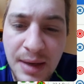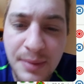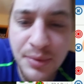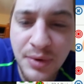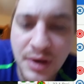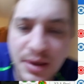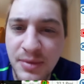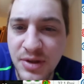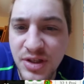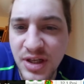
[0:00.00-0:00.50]

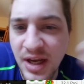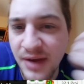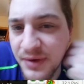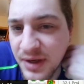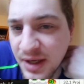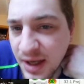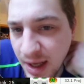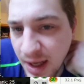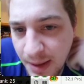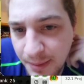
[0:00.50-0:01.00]
pretty much have a
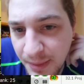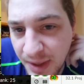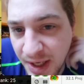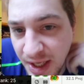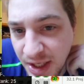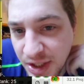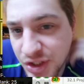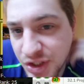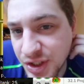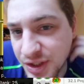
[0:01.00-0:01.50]

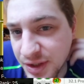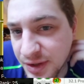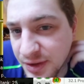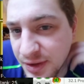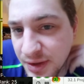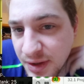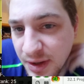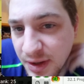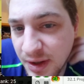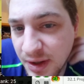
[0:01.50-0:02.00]

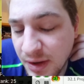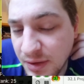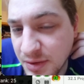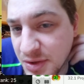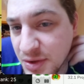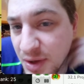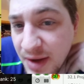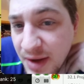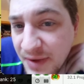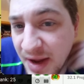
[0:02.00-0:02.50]
combination.
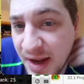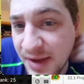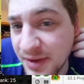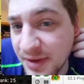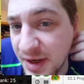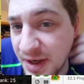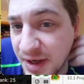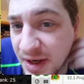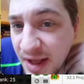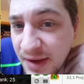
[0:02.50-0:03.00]
So I have
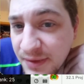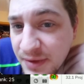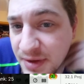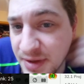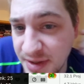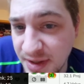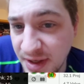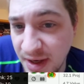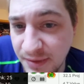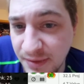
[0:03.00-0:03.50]
Anthony
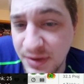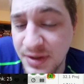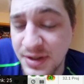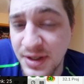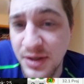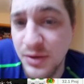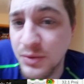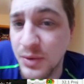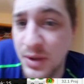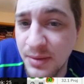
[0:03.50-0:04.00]
Davis in every
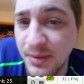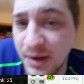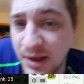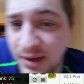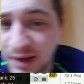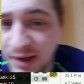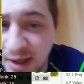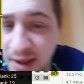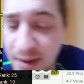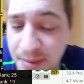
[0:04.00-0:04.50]
single one of my
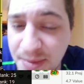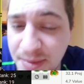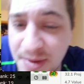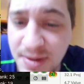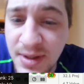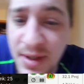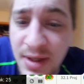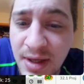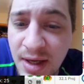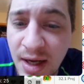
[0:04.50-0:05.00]
lineups.
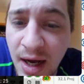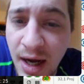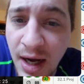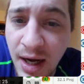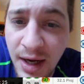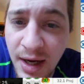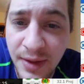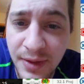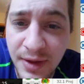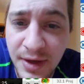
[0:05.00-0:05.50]

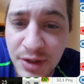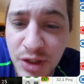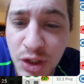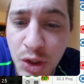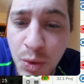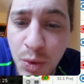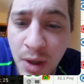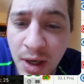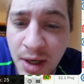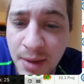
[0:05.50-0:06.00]
And then
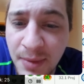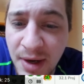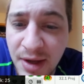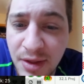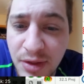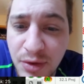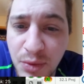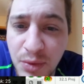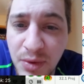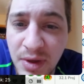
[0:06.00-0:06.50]
2 out of my
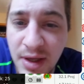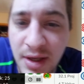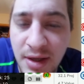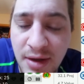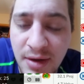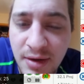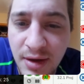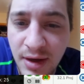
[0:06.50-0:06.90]
3